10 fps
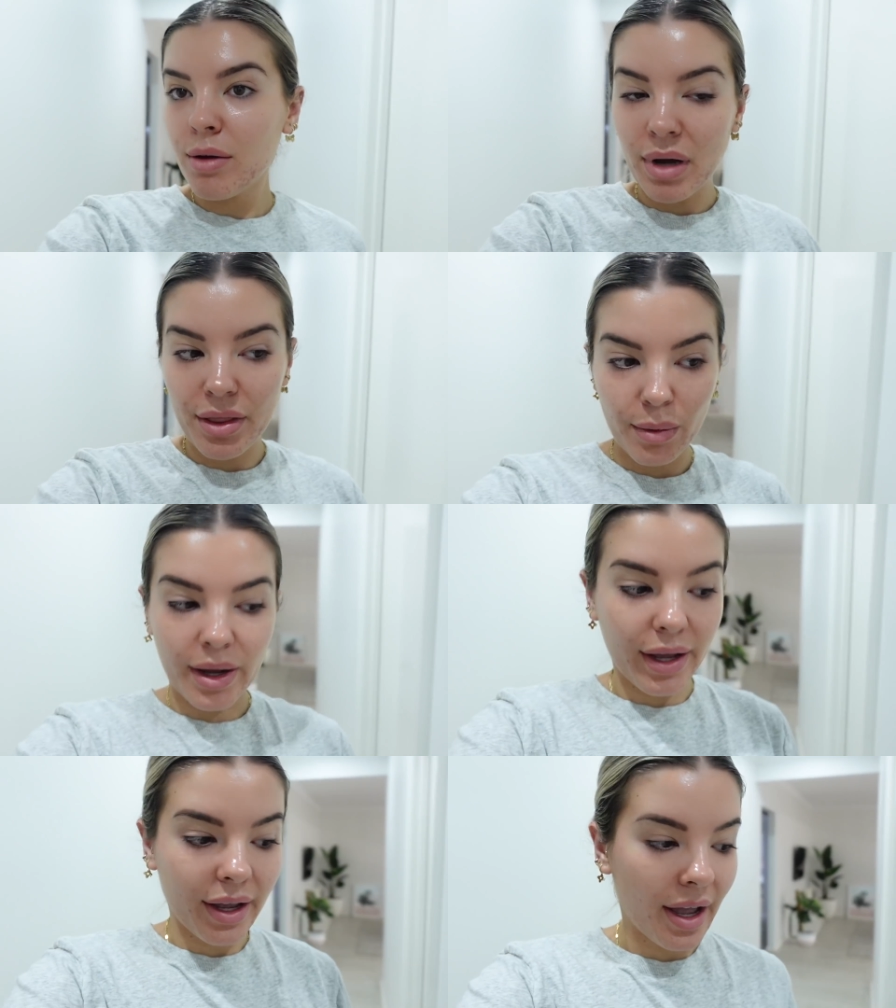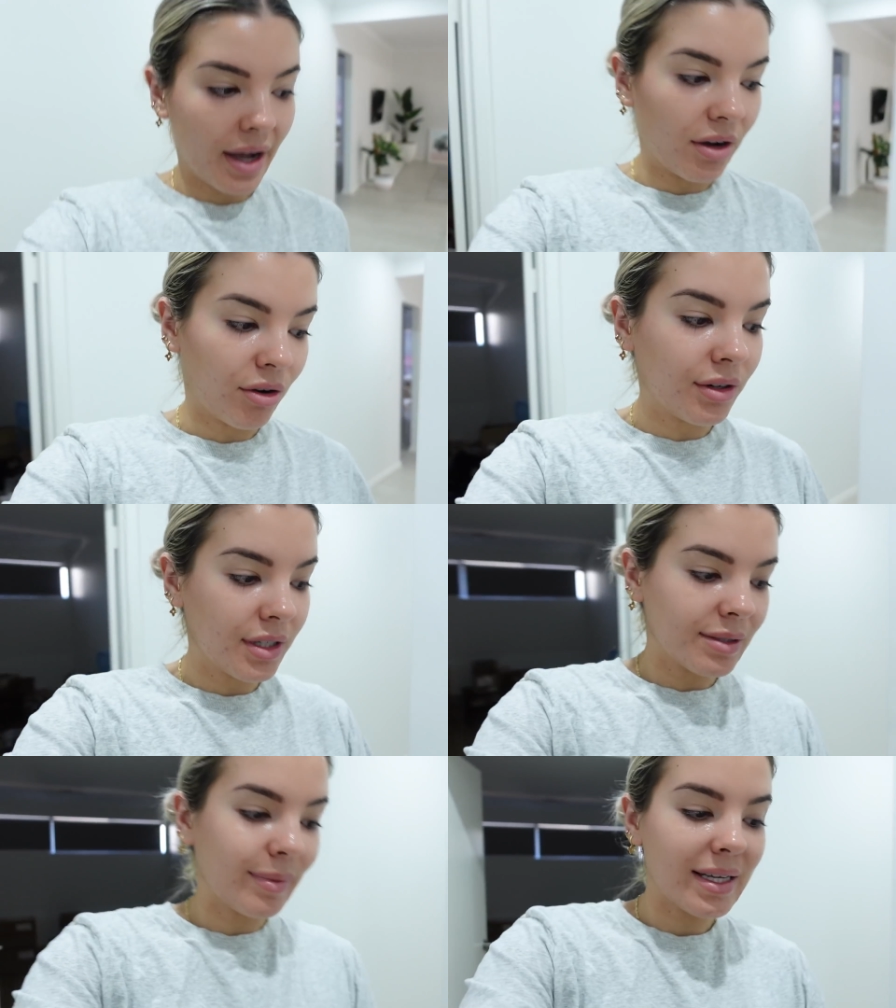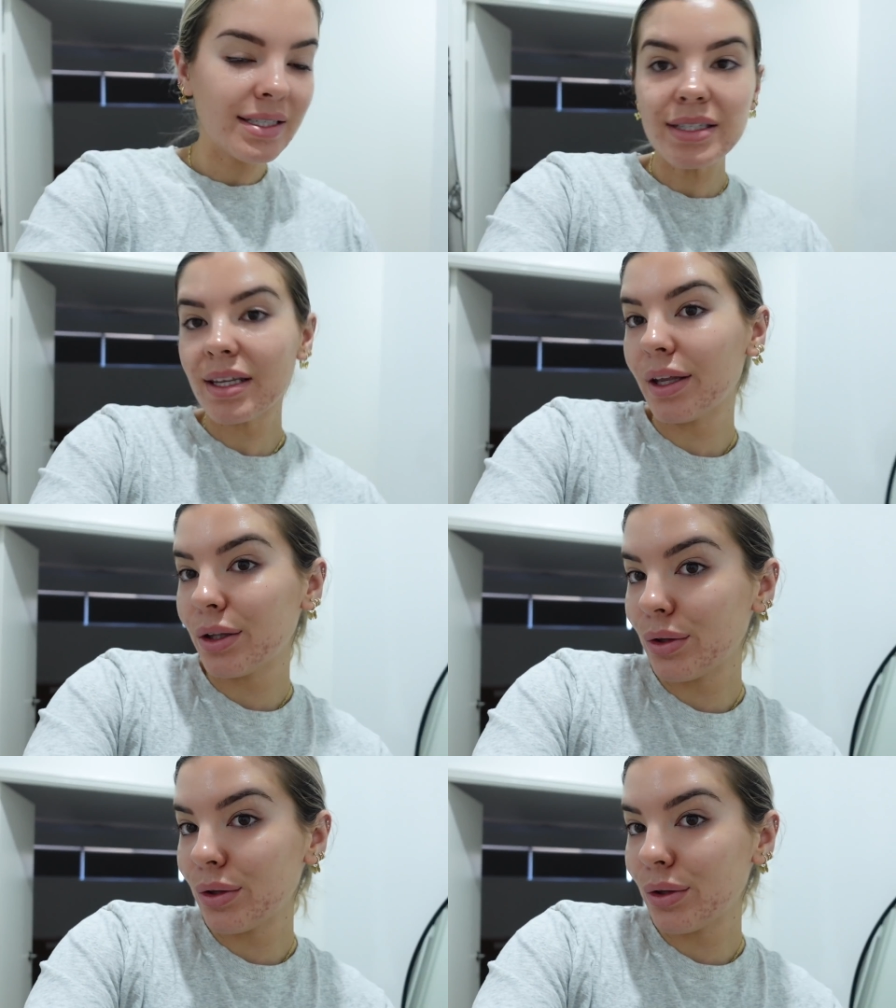By the way, how good does my skin